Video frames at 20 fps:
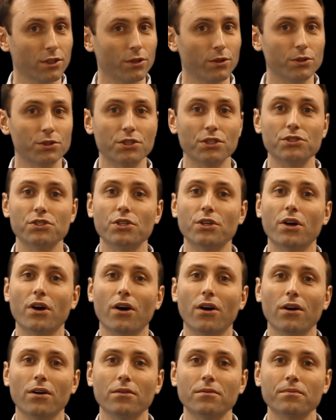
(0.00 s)
who should you
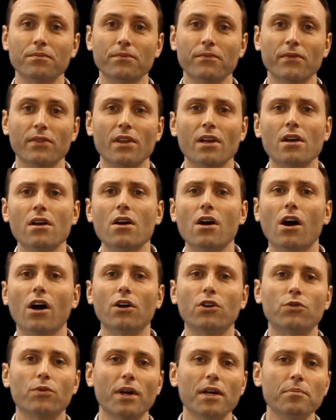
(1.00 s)
call?
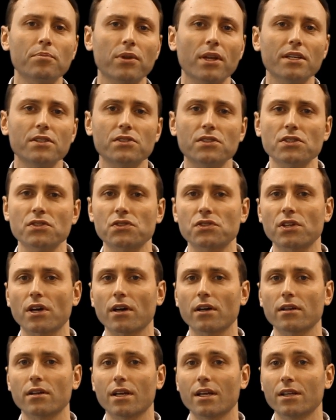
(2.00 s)
A great place to
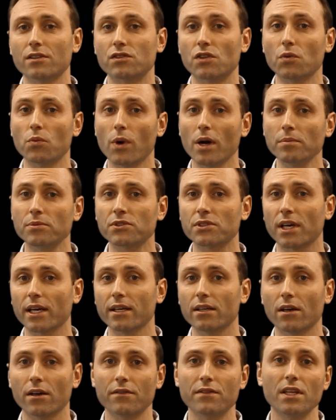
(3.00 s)
start is the
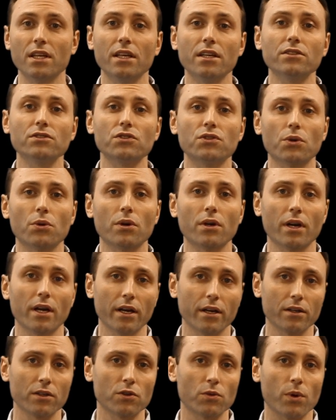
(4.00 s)
website of the Indoor
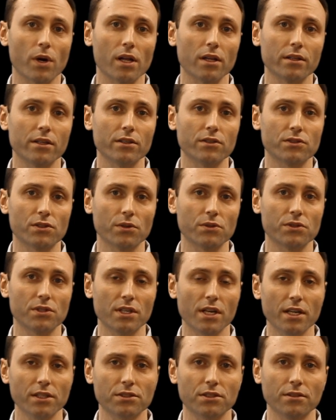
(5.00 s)
Air Quality
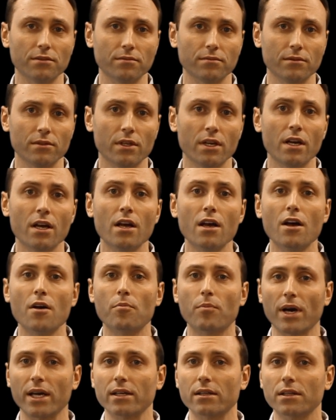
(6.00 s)
Association.
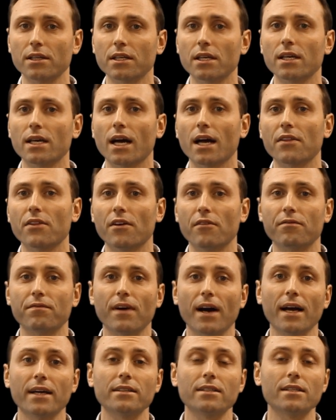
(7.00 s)
By clicking on the
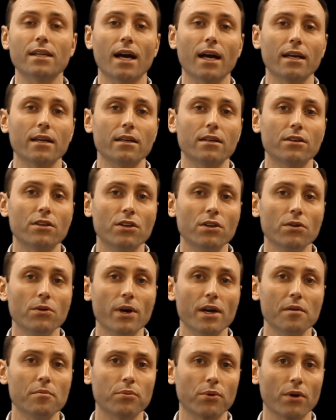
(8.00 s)
Find an
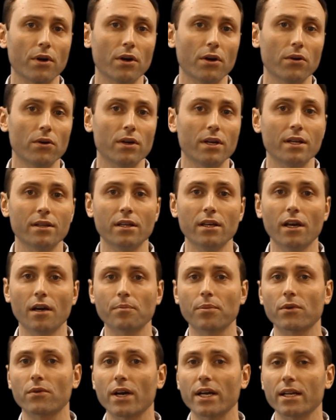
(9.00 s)
IAQA Pro in the
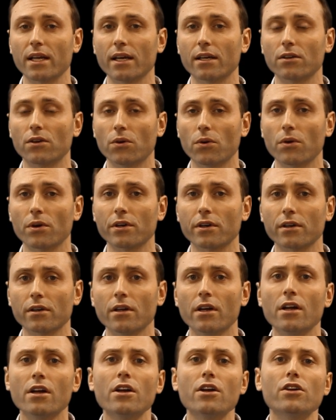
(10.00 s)
upper right hand
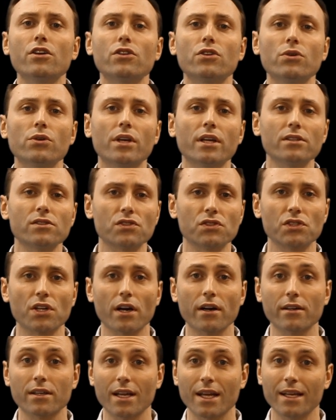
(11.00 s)
corner, you can
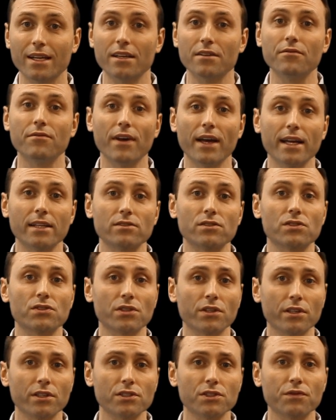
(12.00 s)
start an advanced
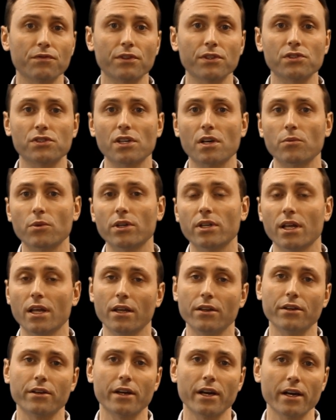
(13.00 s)
search for someone
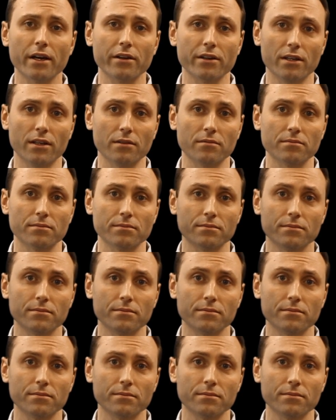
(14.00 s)
in your area.